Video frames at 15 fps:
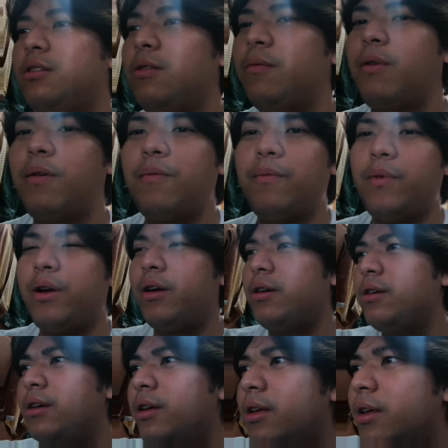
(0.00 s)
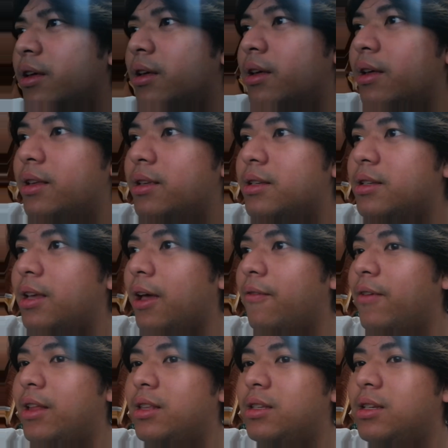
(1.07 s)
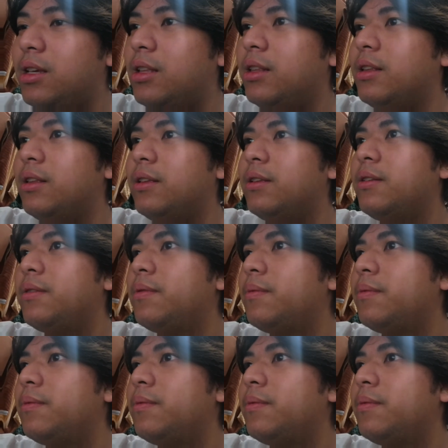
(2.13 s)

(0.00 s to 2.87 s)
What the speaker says: November 17.